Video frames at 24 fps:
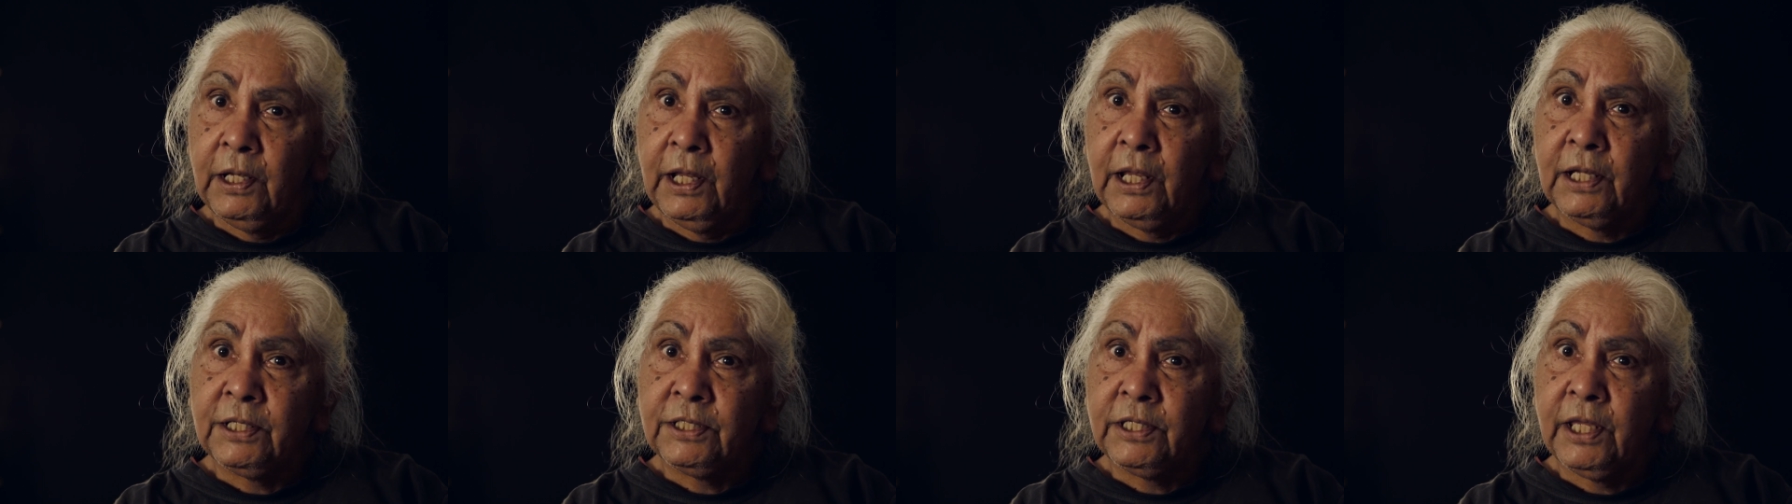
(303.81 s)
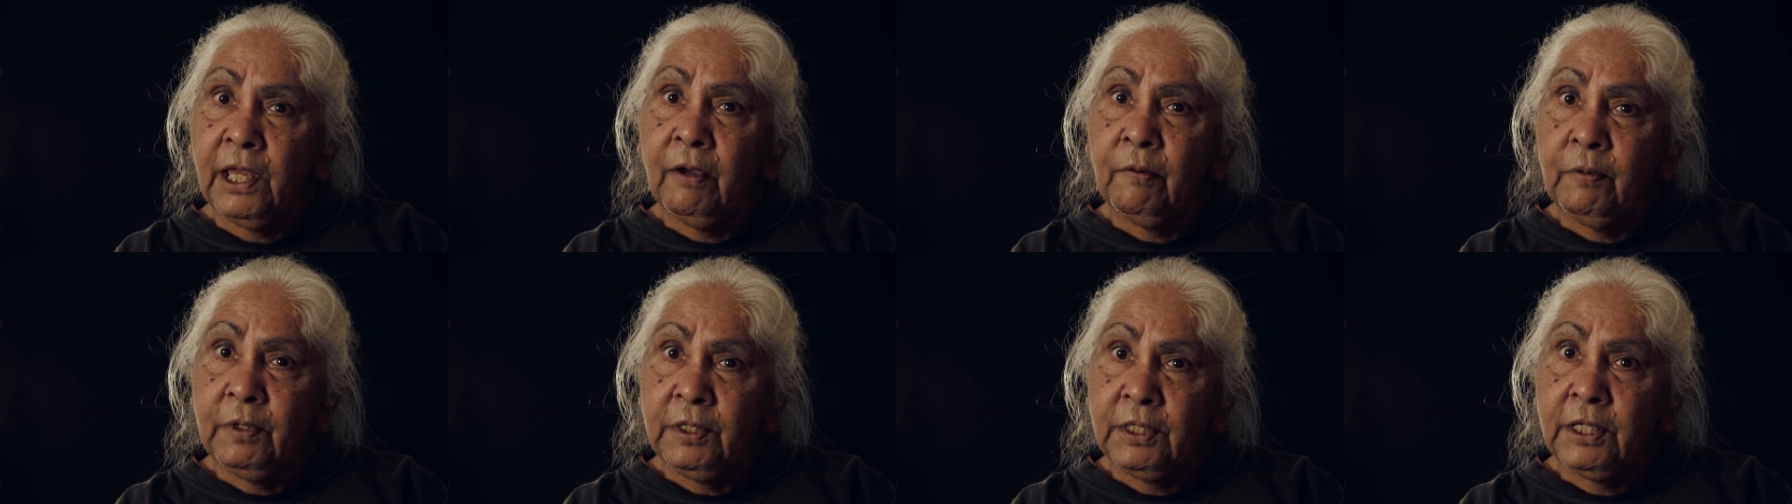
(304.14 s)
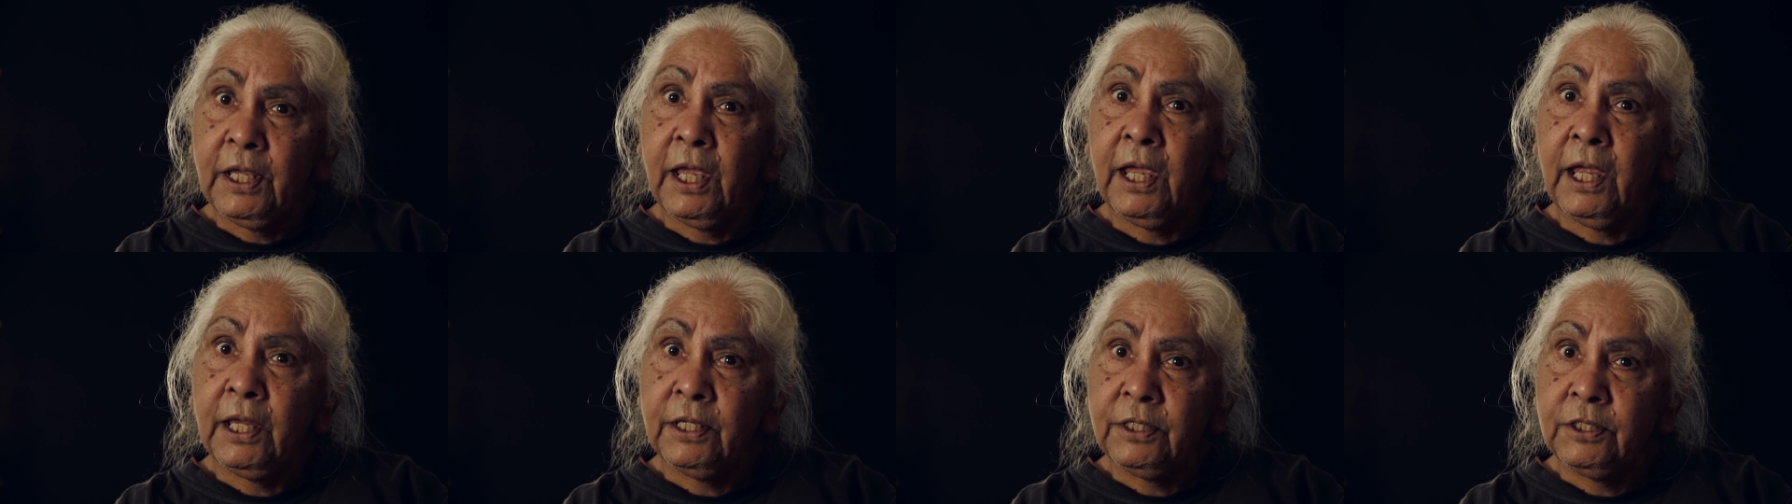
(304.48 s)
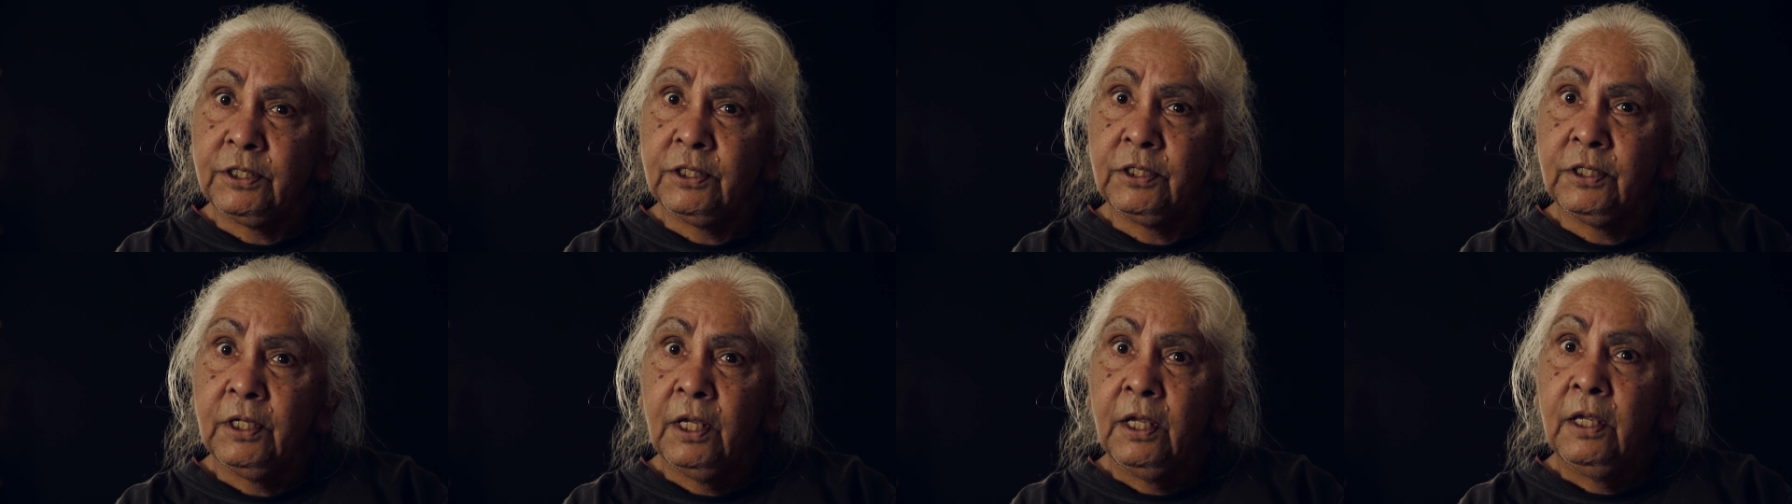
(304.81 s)
that's how we'd
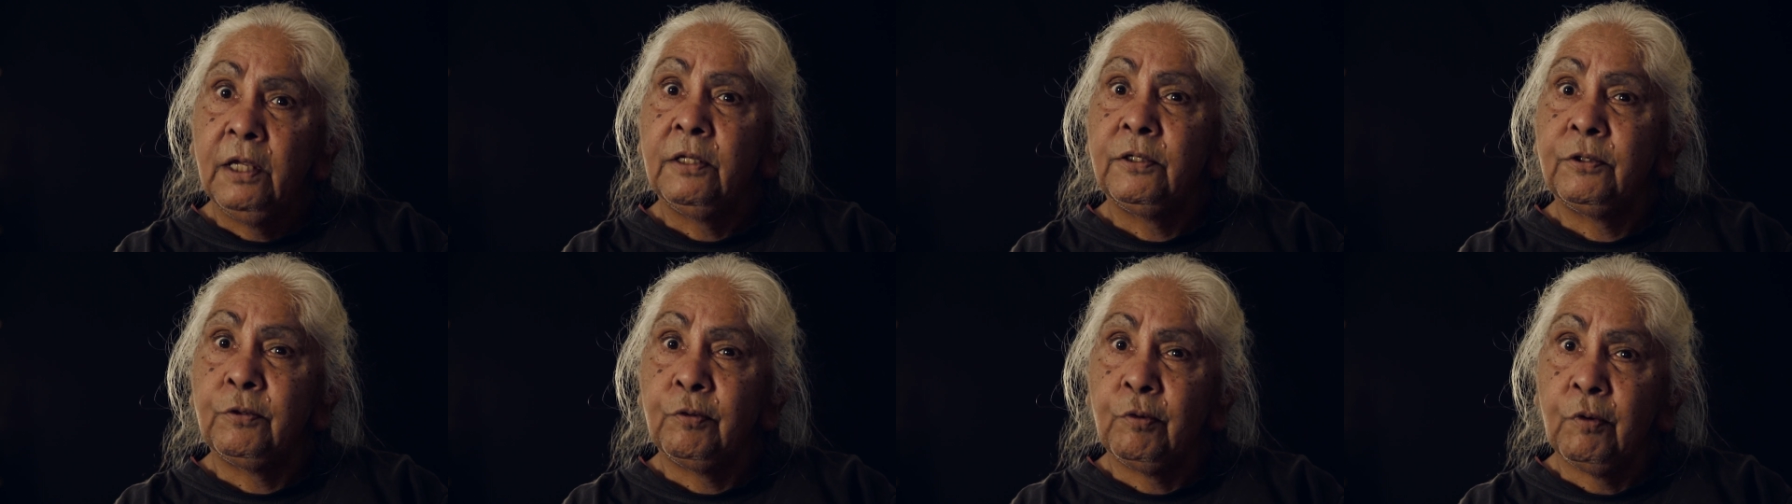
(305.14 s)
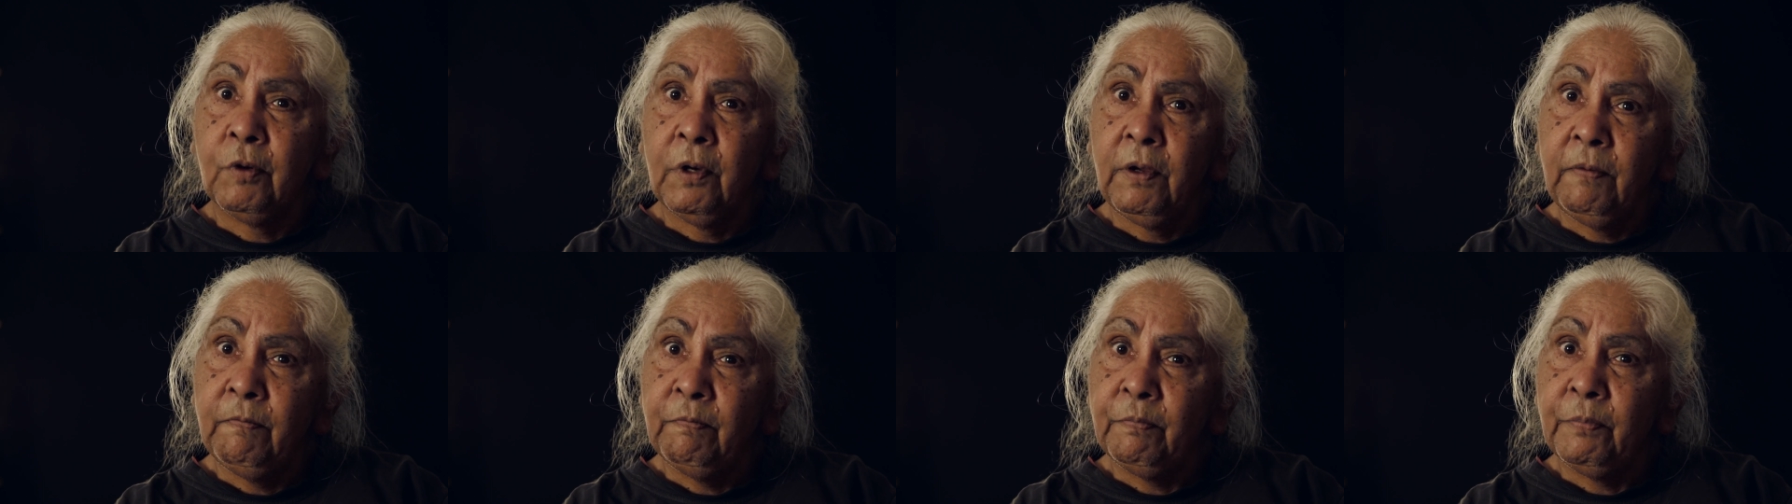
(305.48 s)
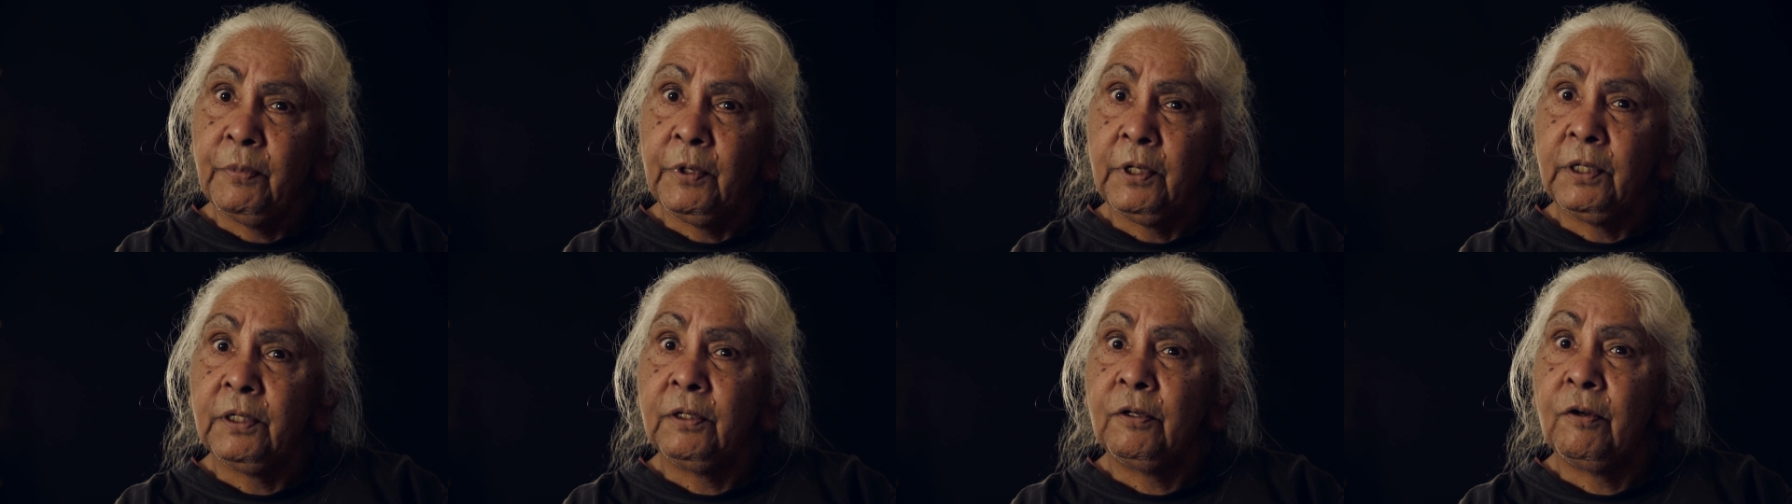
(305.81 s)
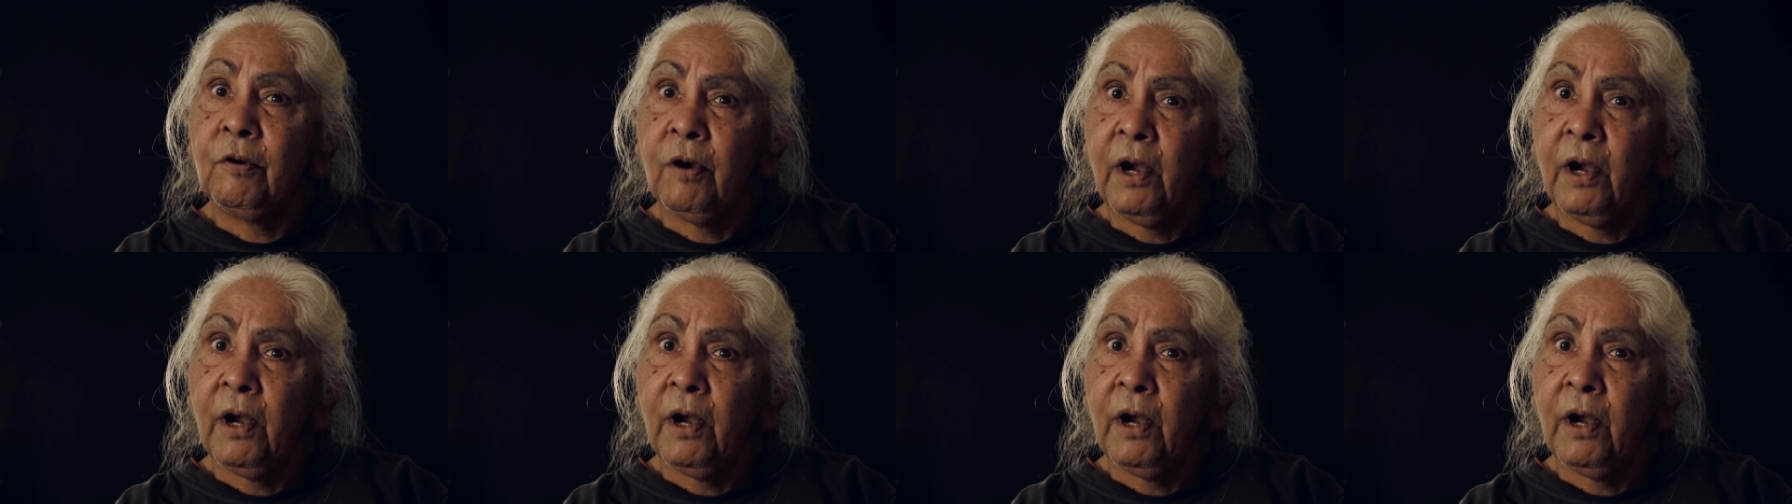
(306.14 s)
catch shrimp and